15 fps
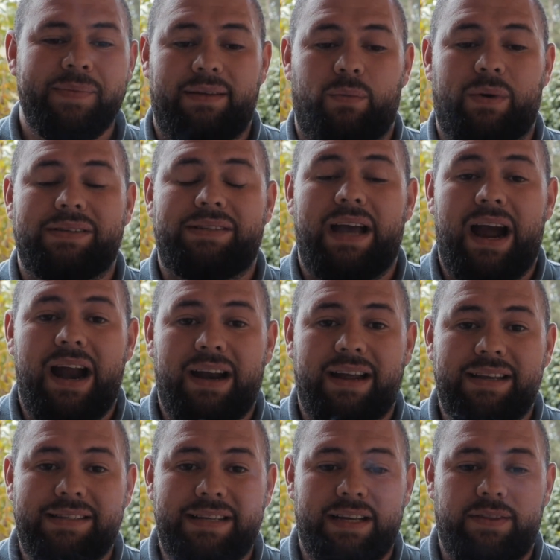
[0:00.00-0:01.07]
was the
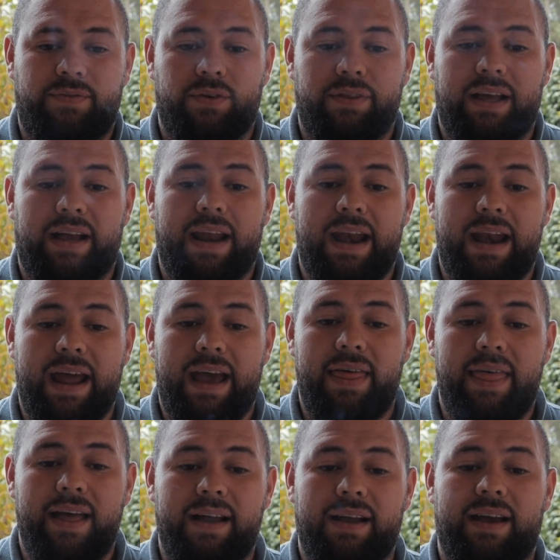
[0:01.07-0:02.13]
architect for the
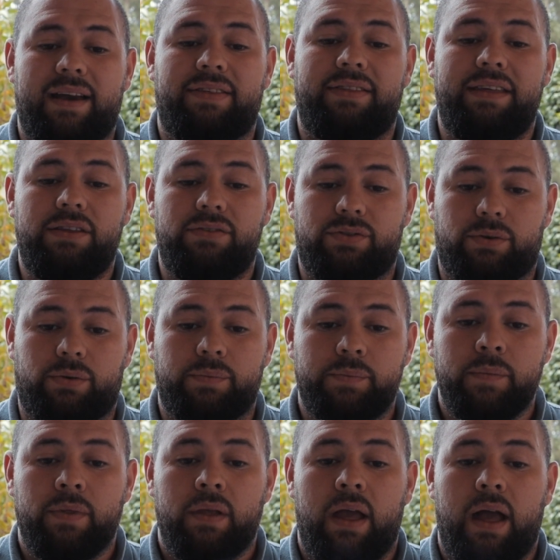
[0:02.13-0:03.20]
Granada Cathedral
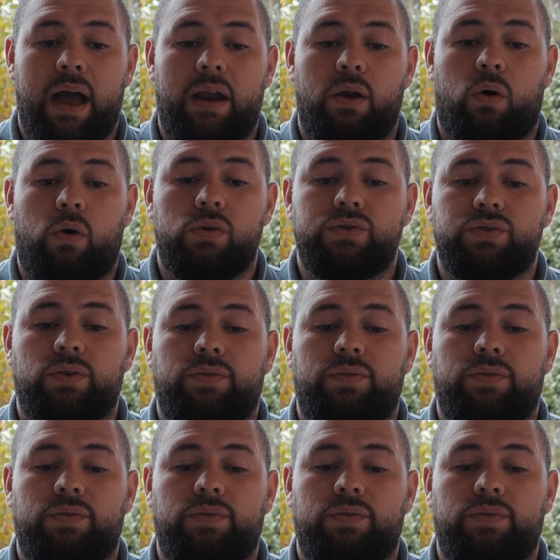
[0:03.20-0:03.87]
and also